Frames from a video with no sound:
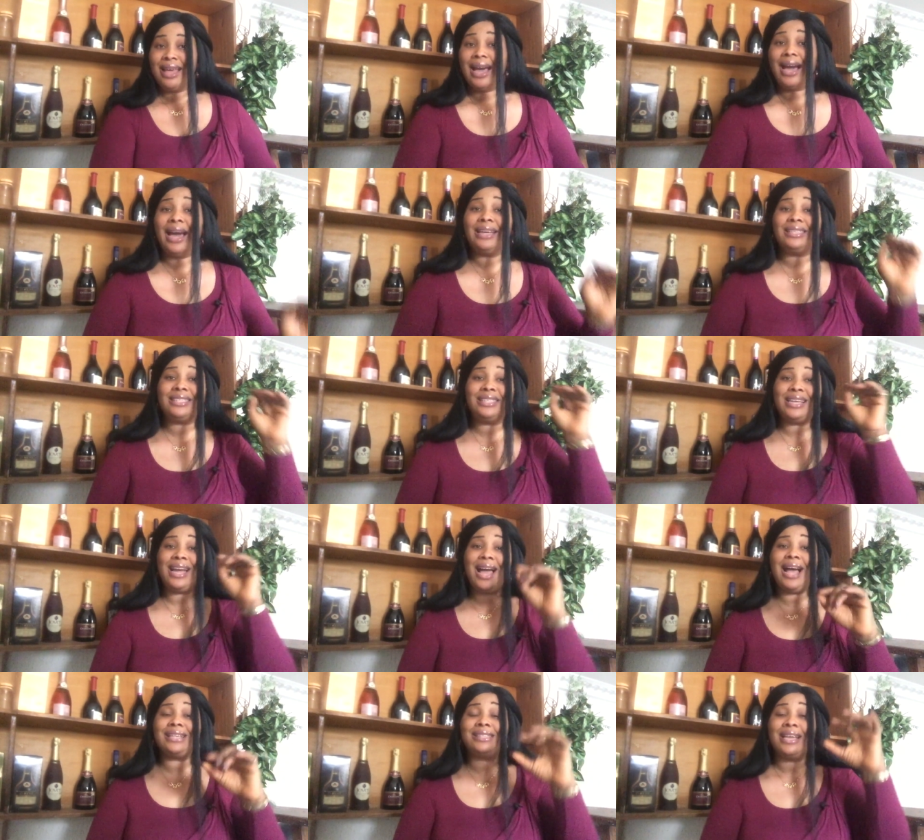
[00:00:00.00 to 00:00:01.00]
And she
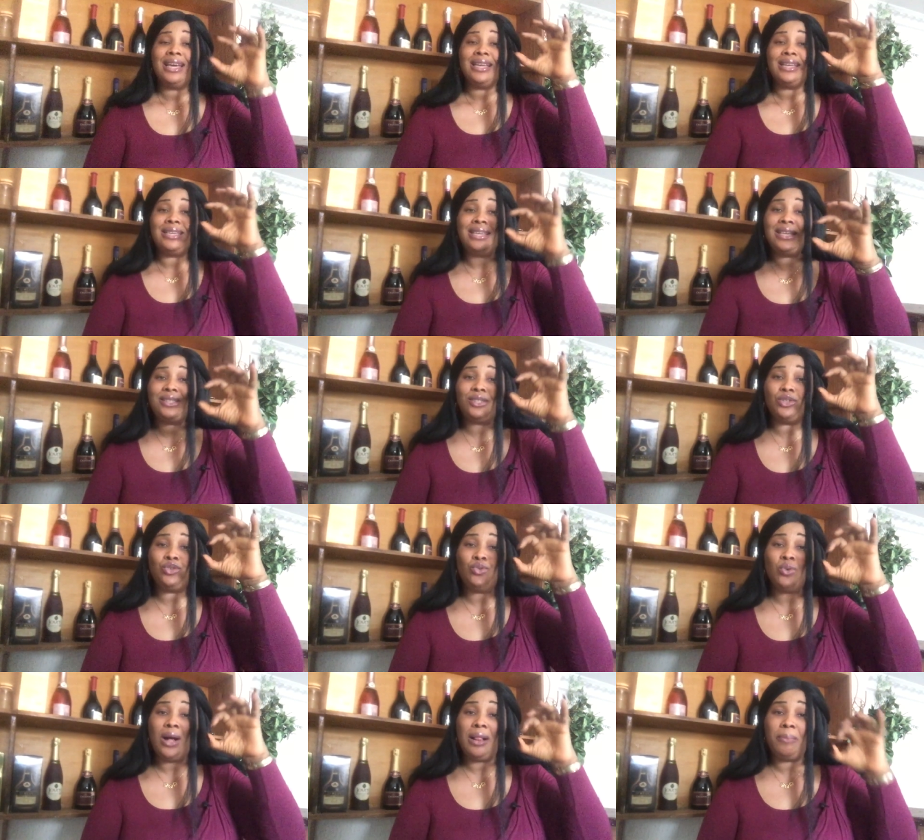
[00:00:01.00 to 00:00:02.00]
has this
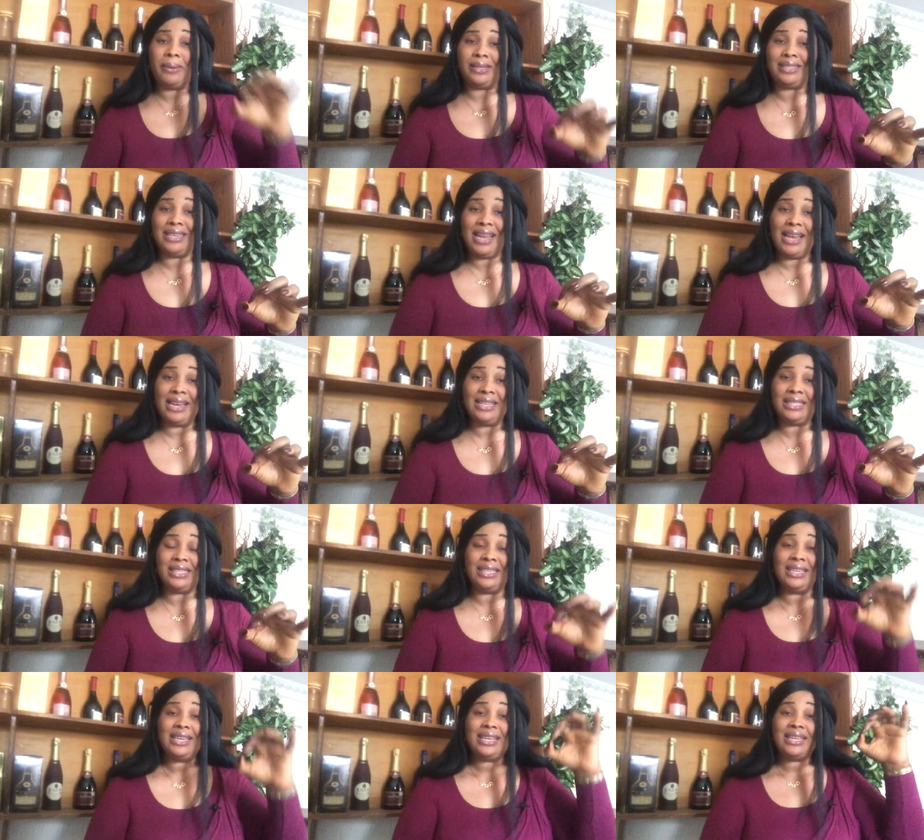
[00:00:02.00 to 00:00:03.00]
dual
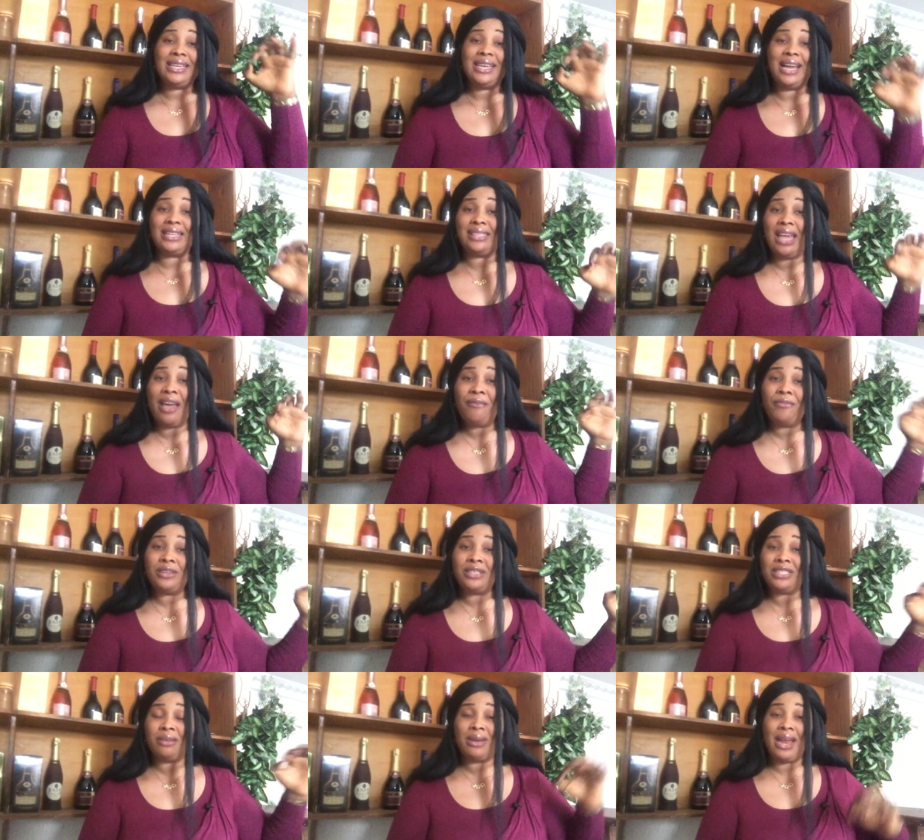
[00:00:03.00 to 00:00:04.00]
personality that every
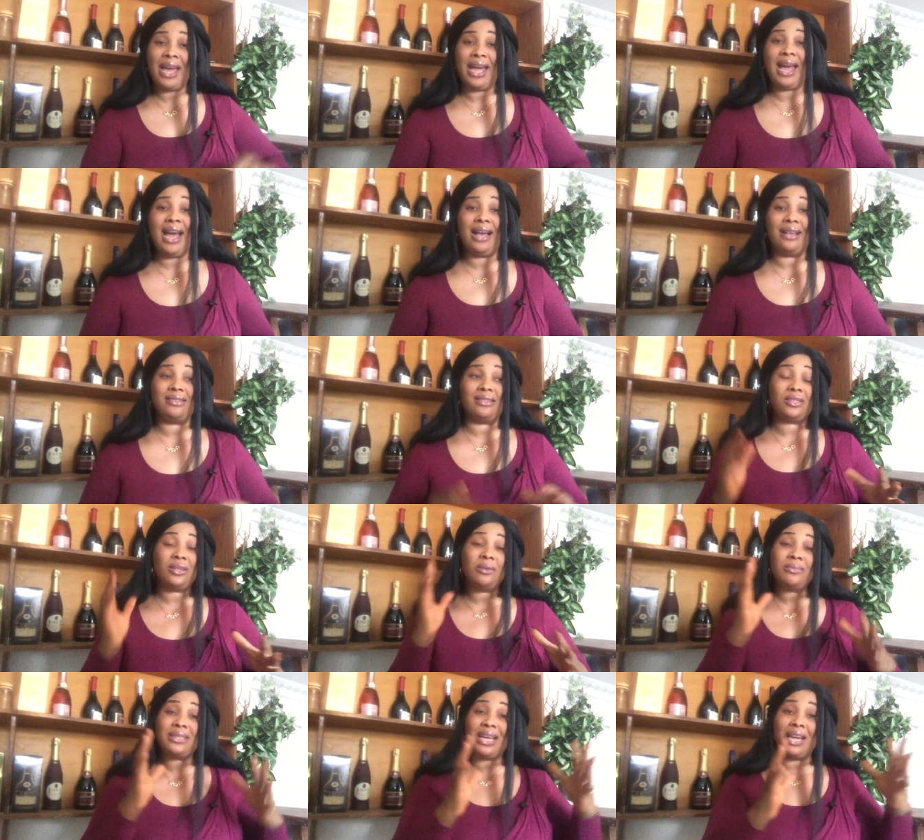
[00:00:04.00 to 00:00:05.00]
Gemini has.
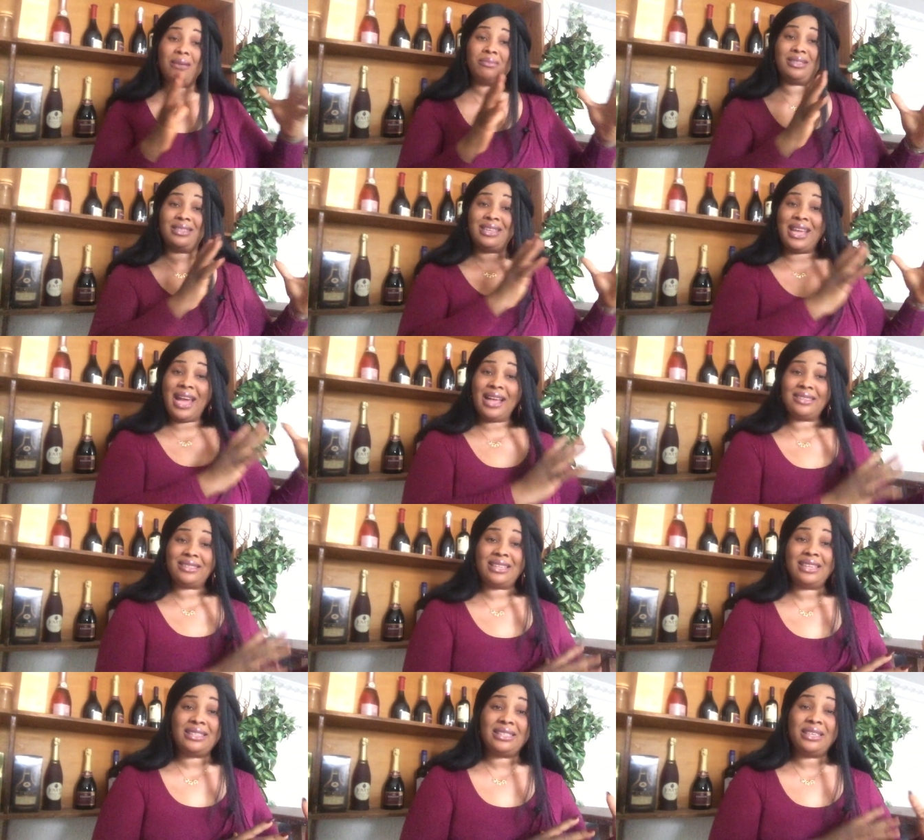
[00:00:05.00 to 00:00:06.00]
Sometimes they are
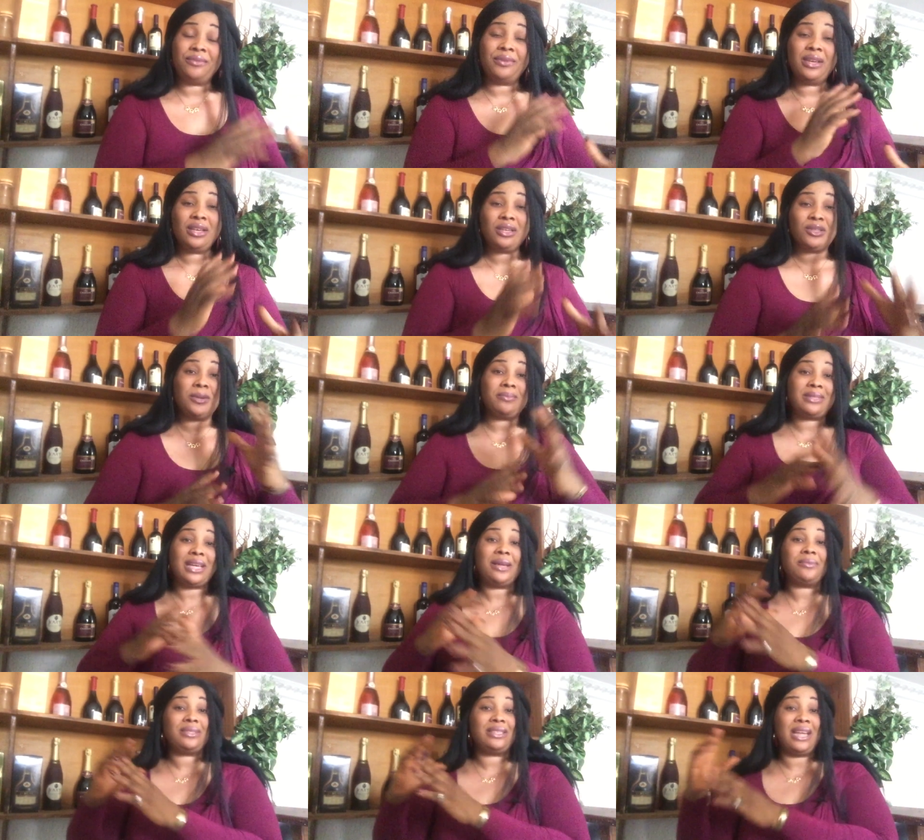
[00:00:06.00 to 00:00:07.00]
sensitive,
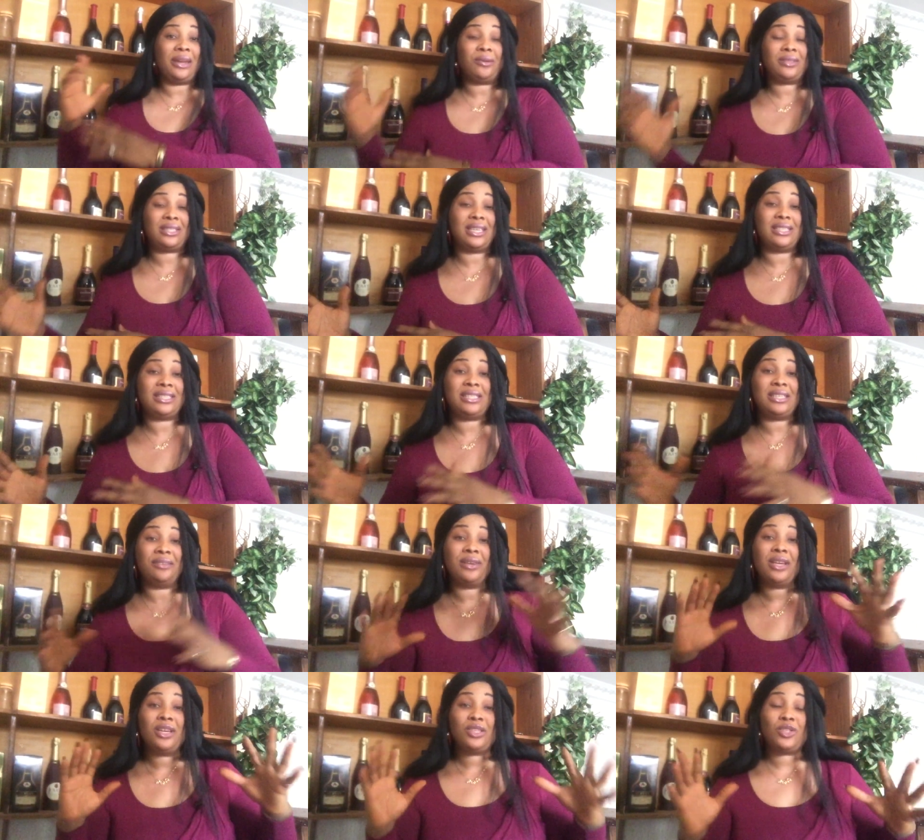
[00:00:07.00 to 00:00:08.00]
sometimes they are not
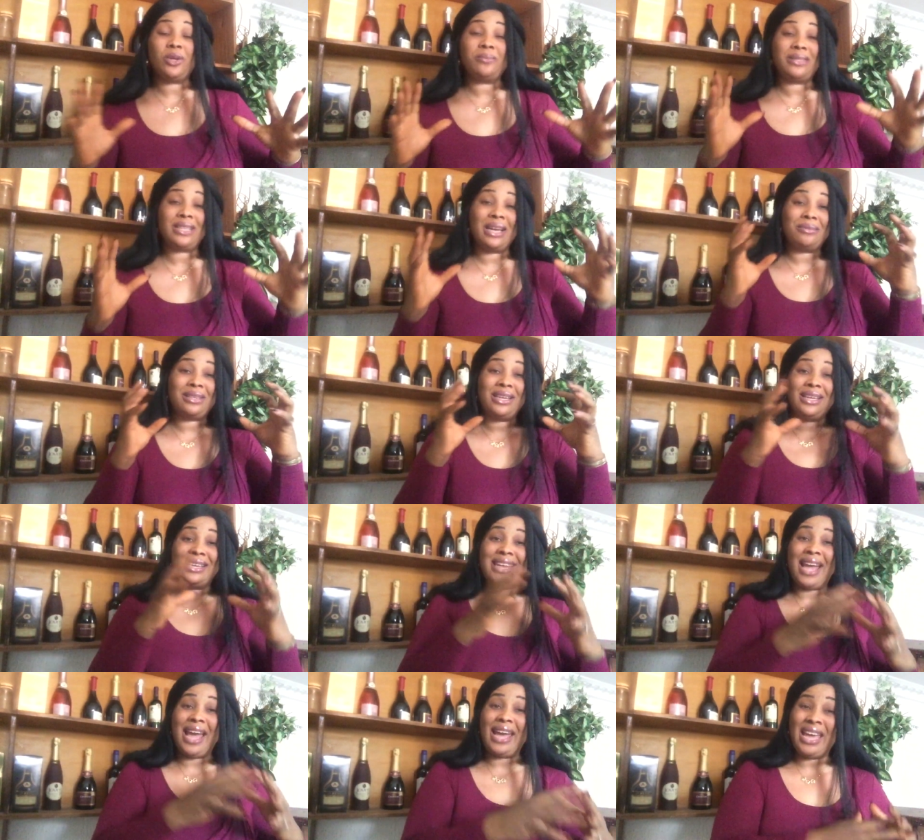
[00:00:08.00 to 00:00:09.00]
sensitive, sometimes
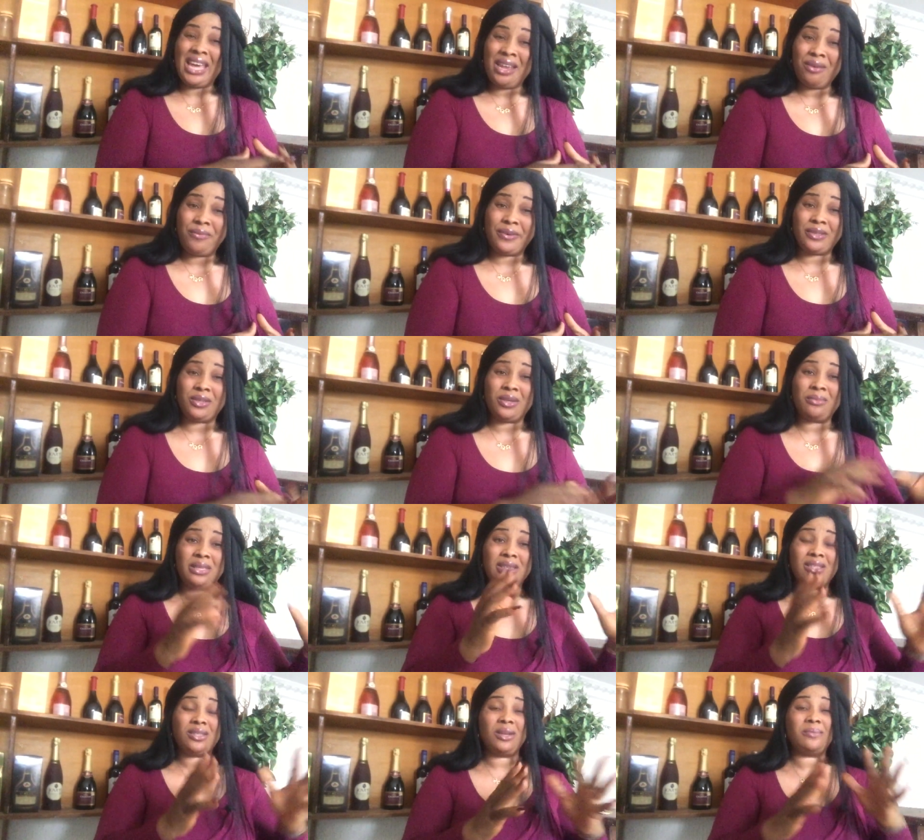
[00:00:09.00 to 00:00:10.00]
they are in for
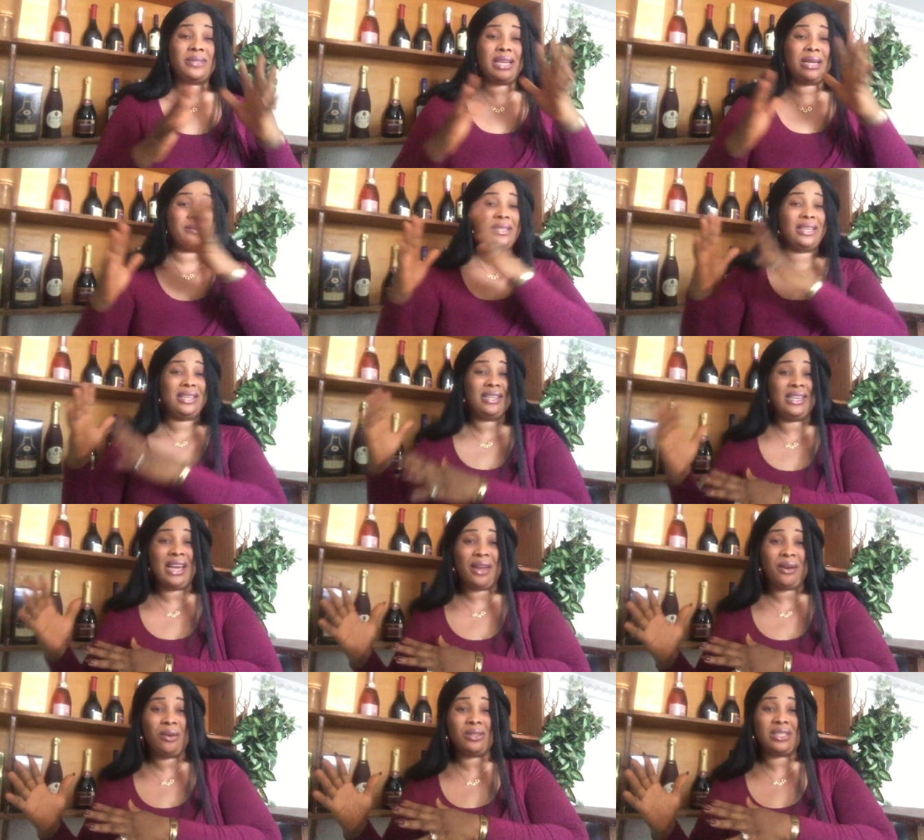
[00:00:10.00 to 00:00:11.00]
something, sometimes they
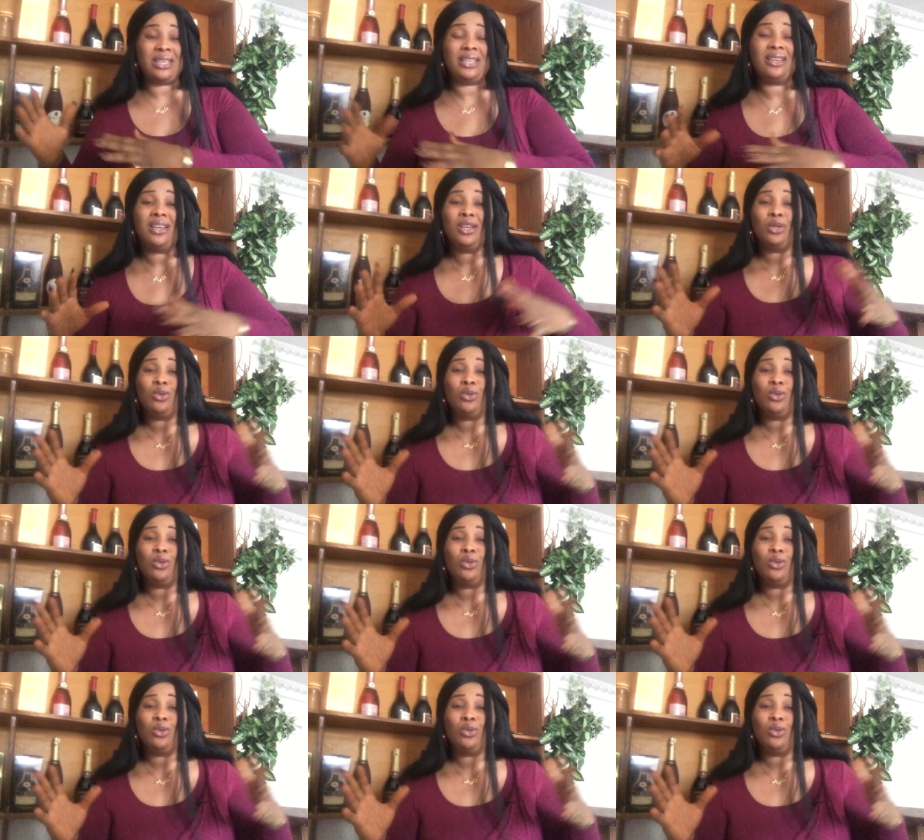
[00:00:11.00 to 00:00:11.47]
are not in.